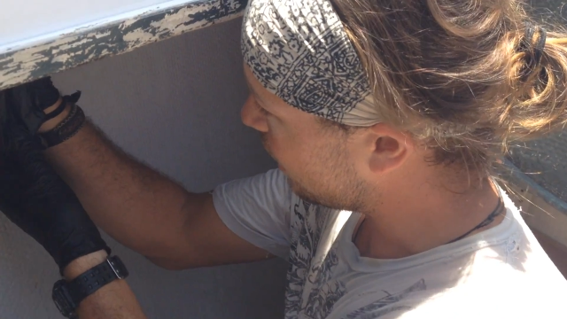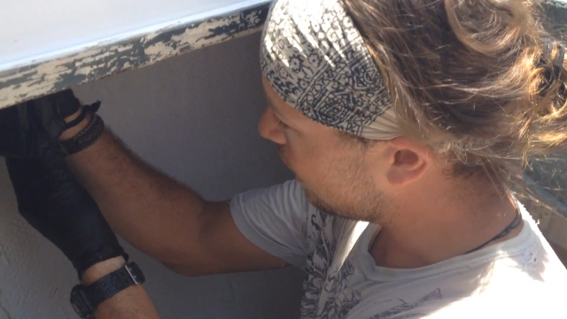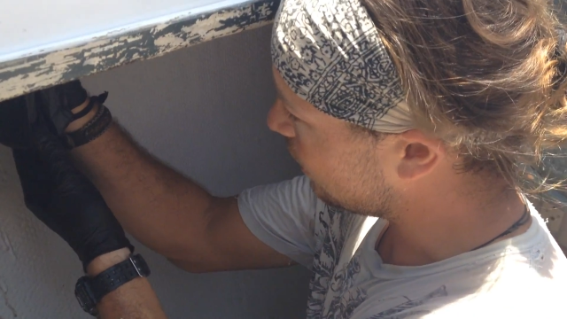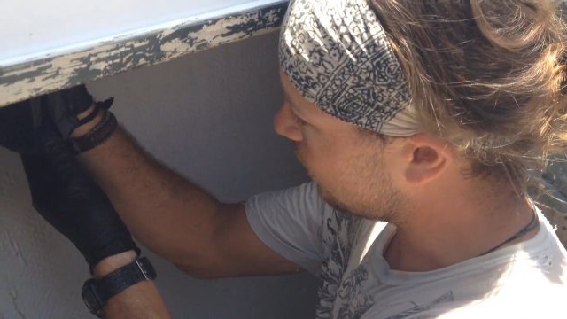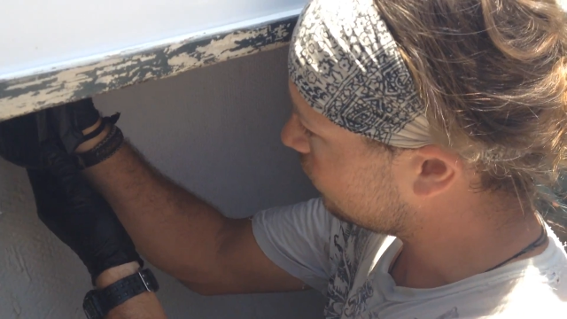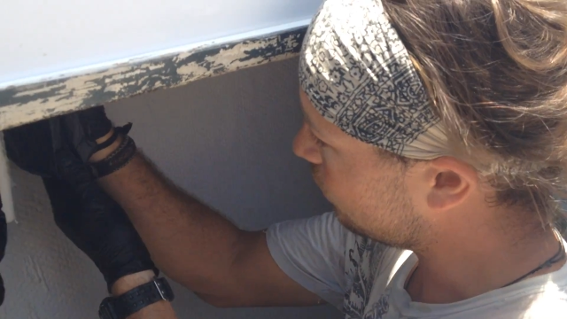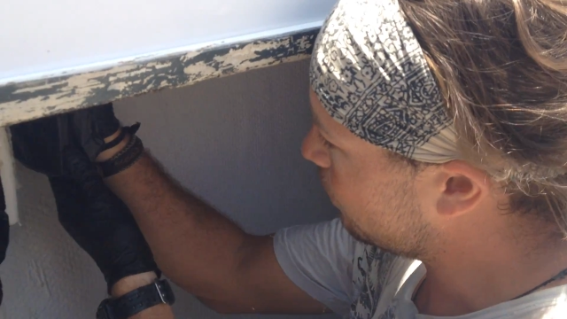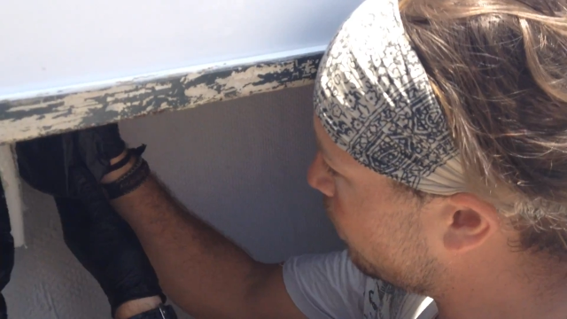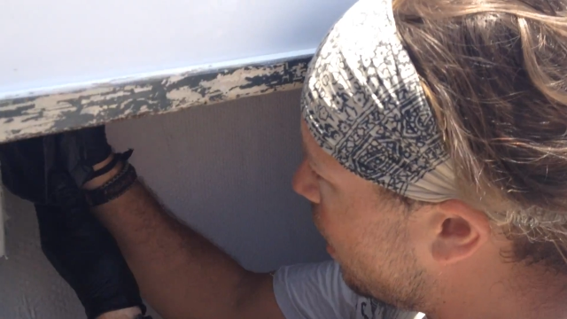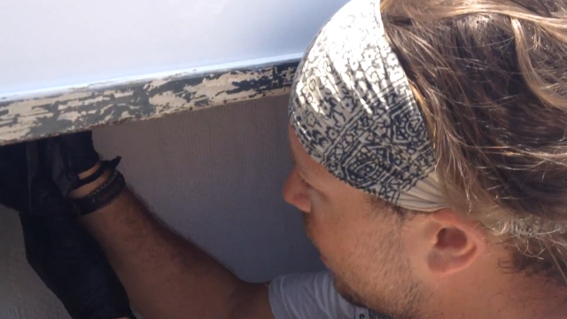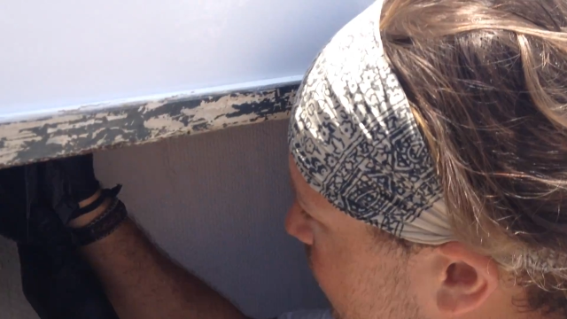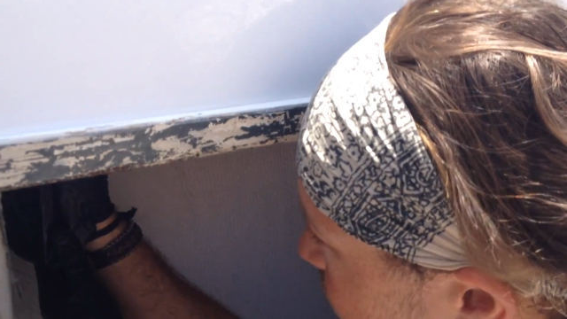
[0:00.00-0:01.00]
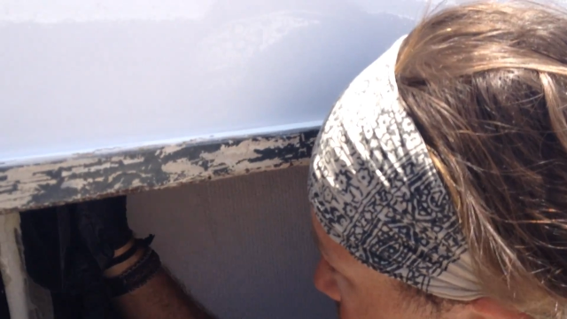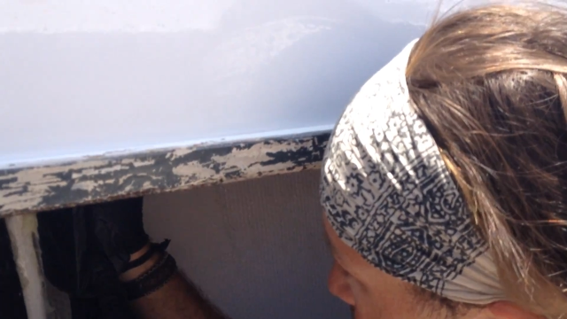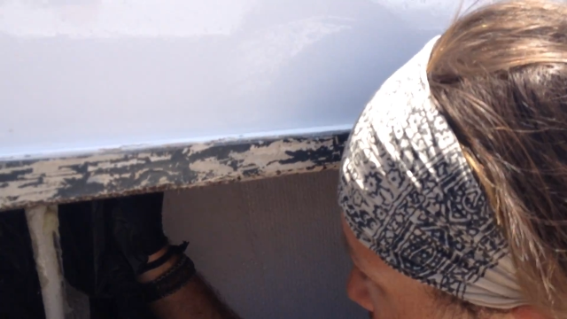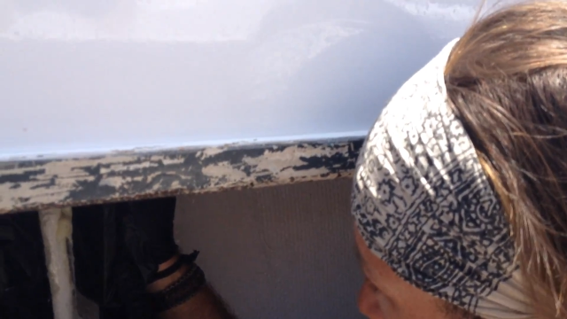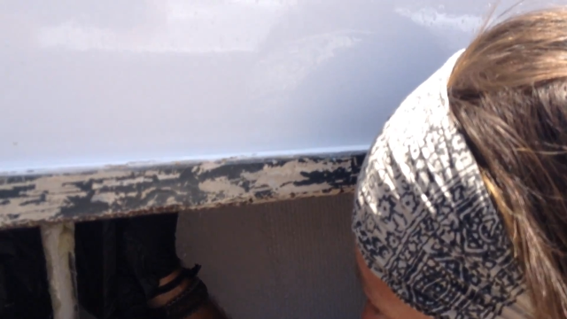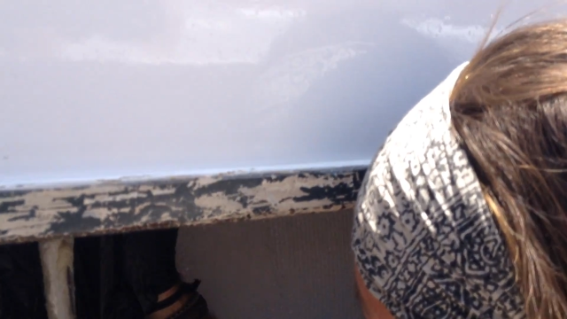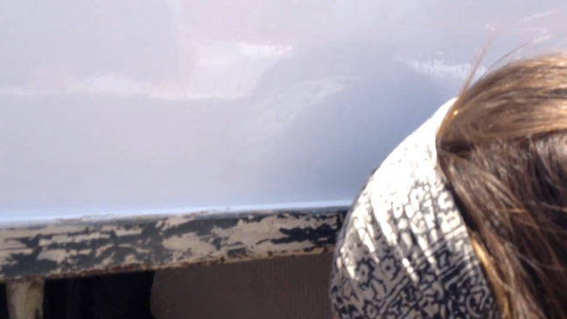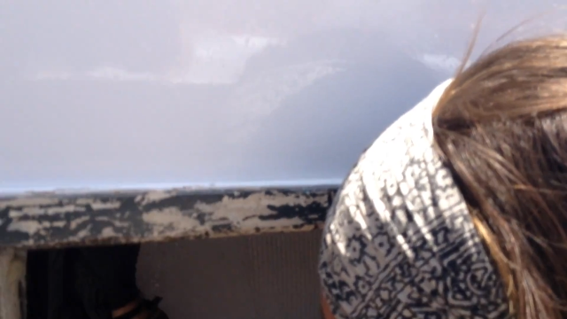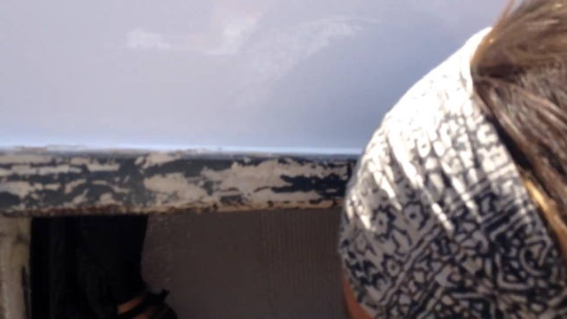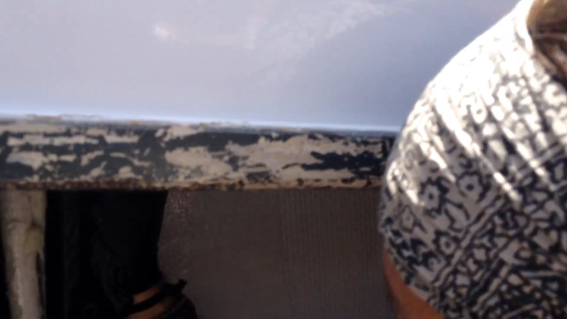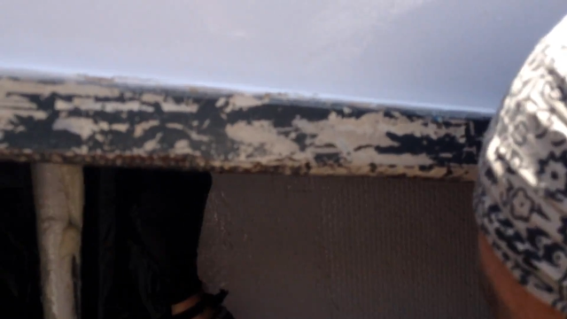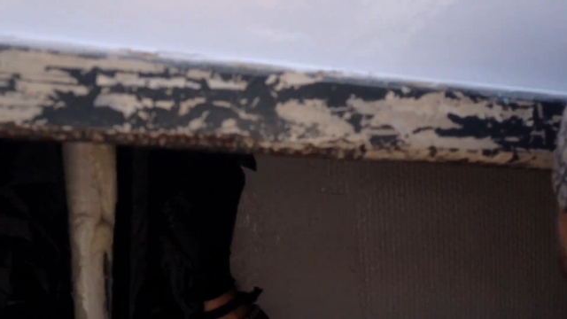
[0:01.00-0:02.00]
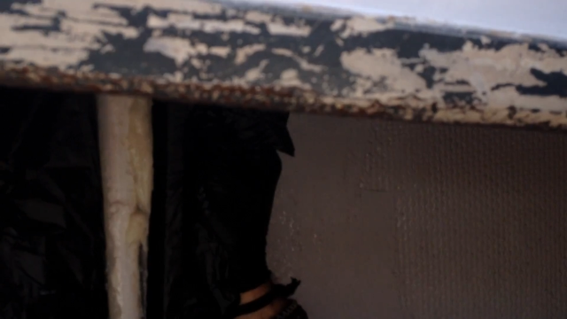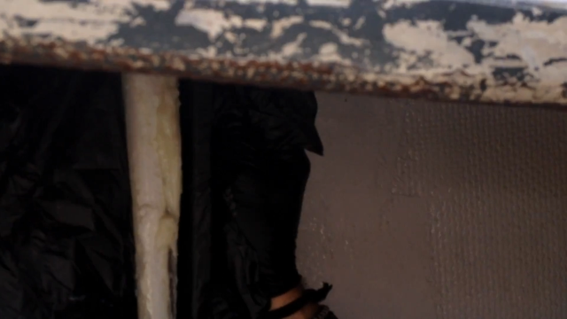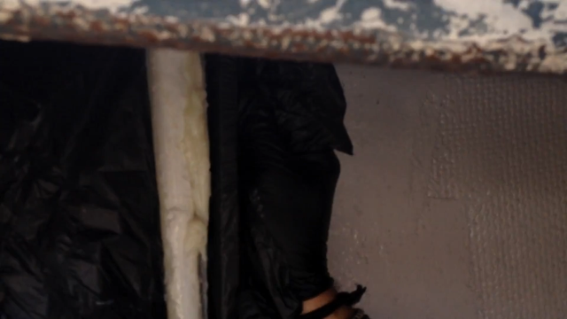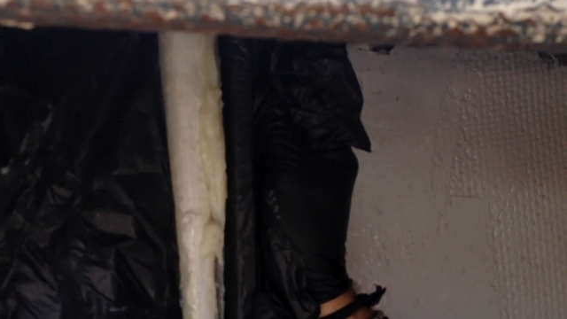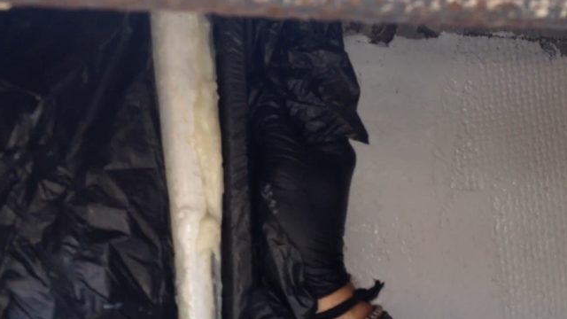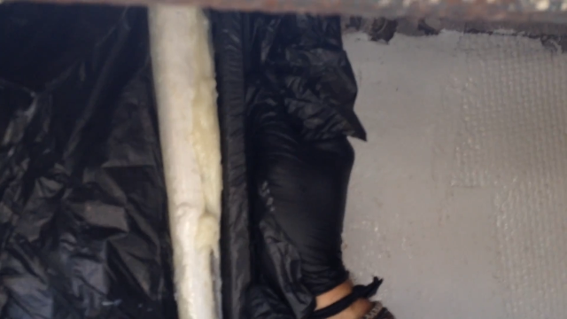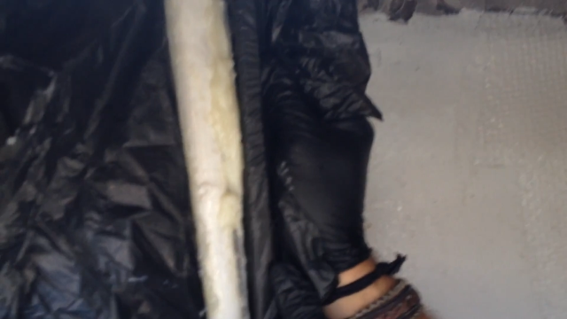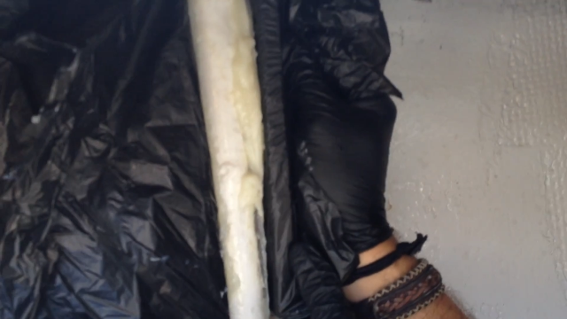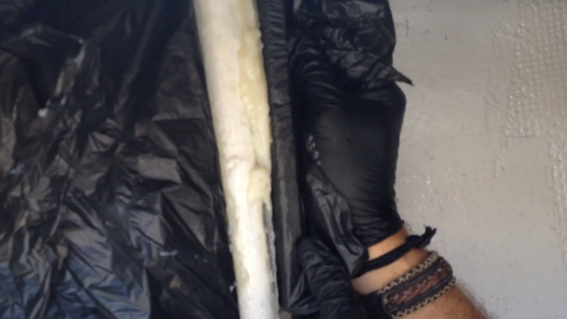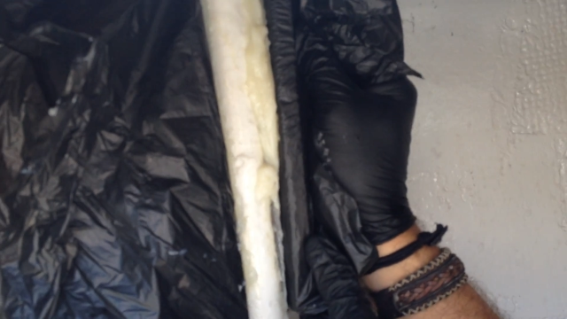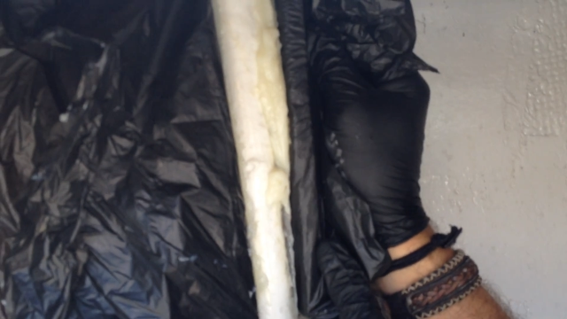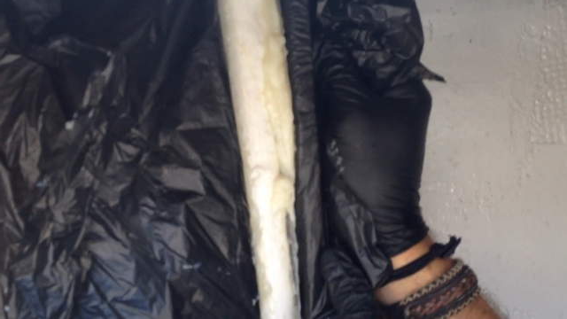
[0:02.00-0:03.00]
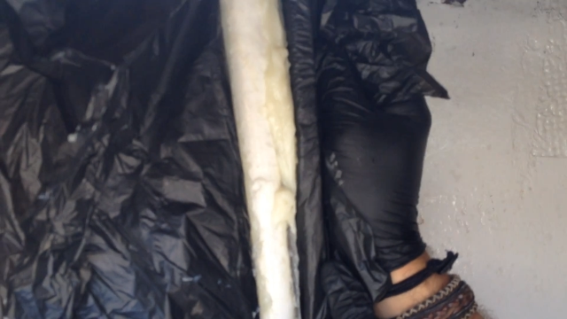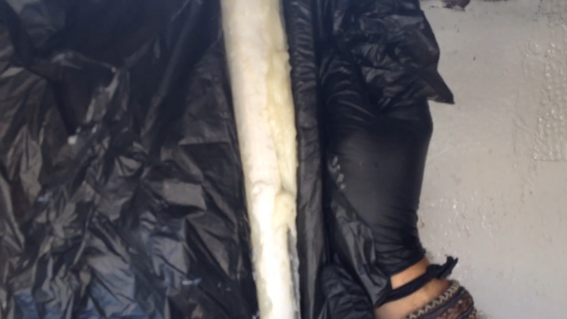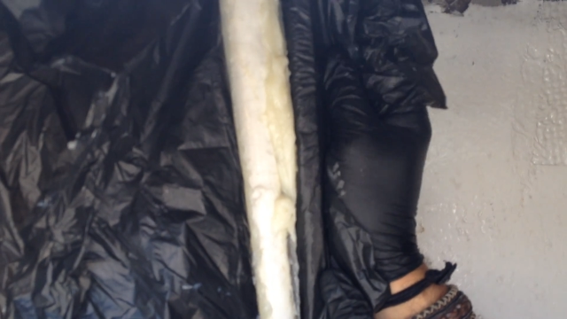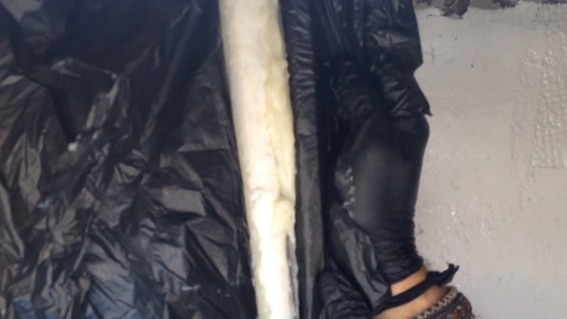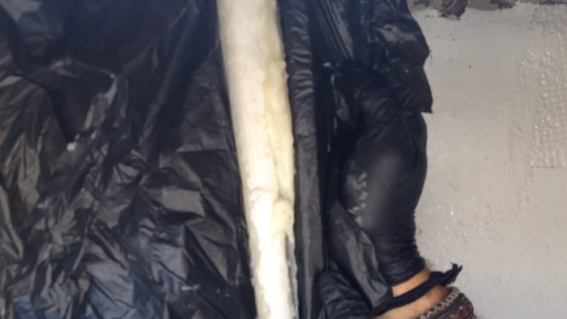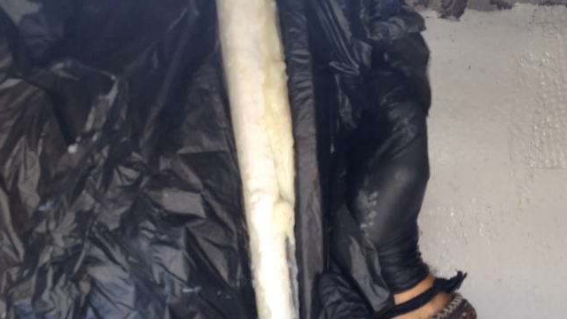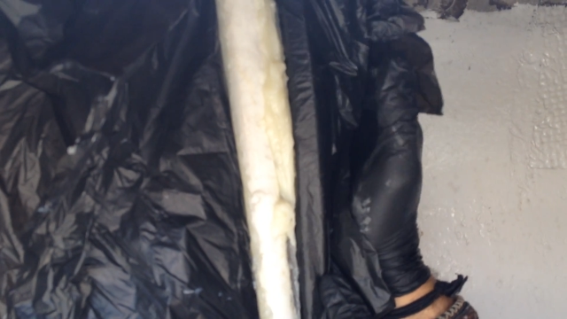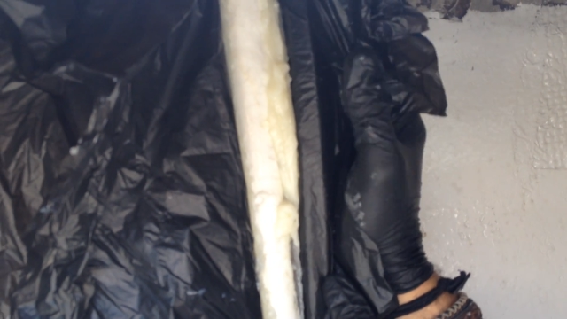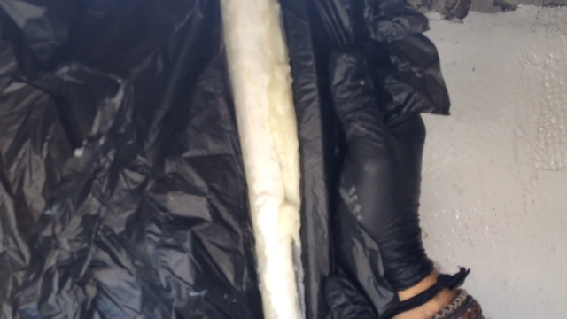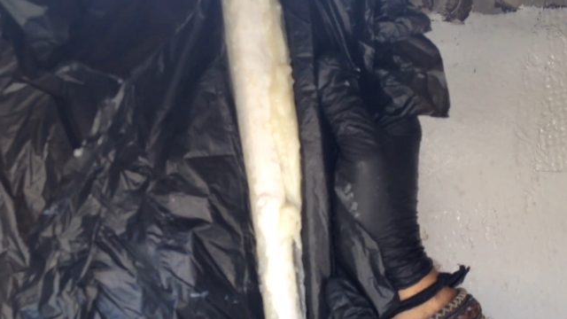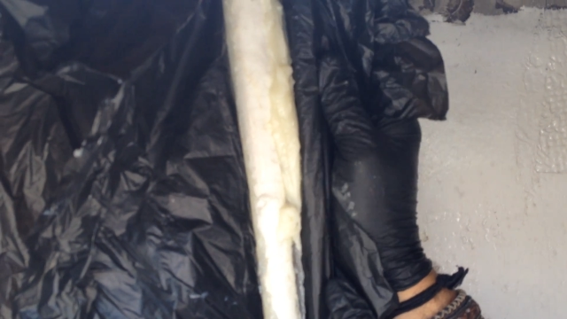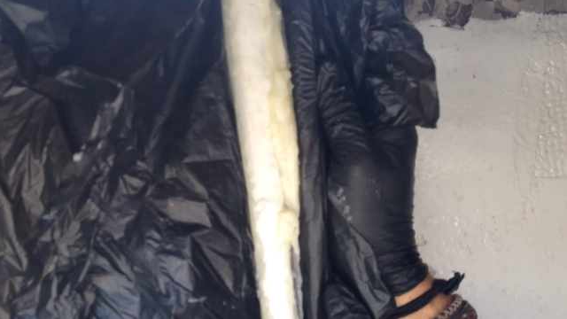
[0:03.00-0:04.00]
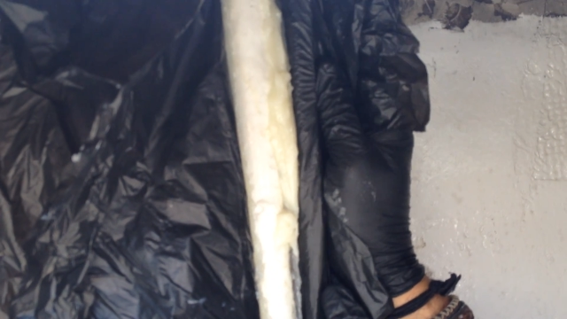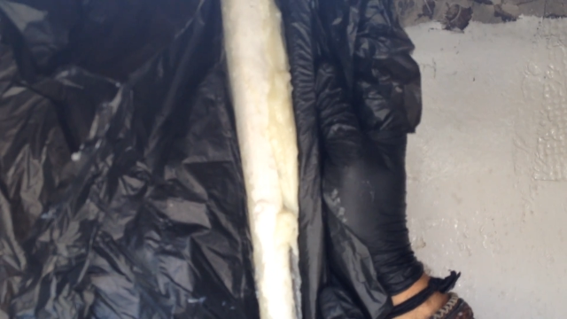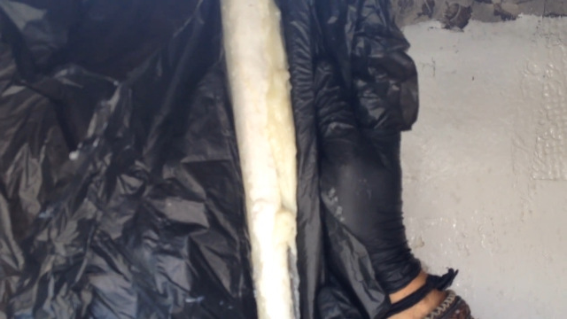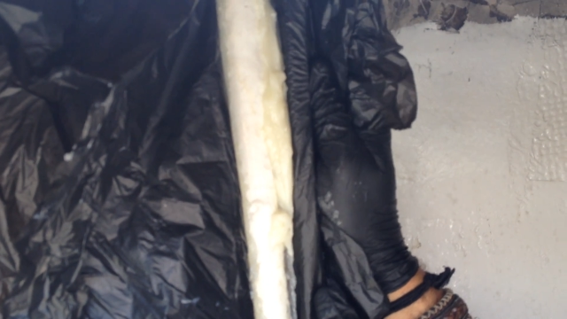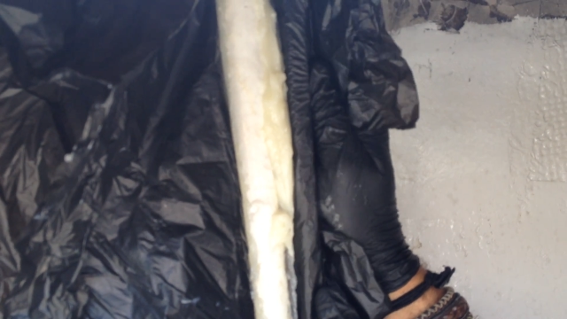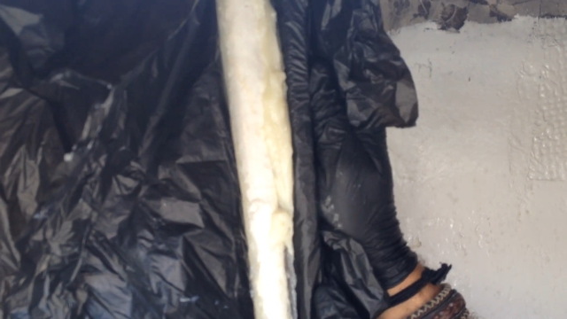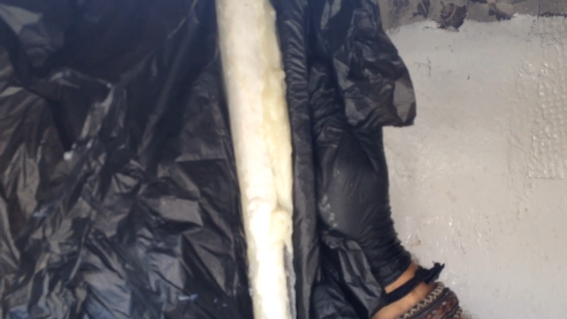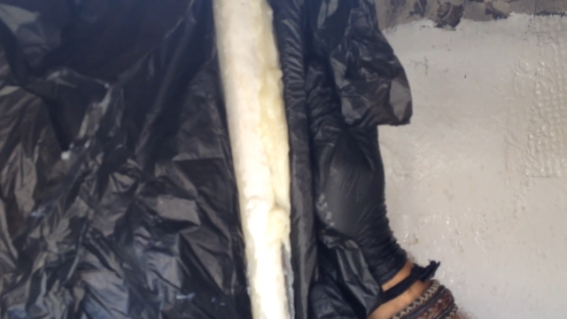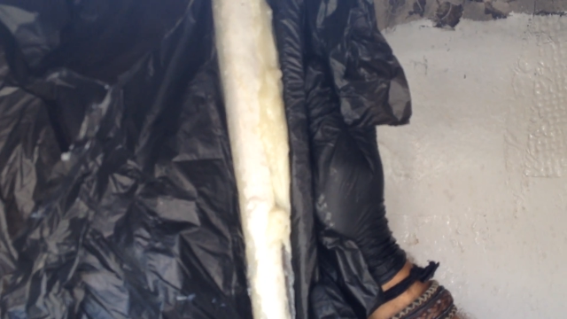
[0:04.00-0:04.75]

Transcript: (no speaker visible)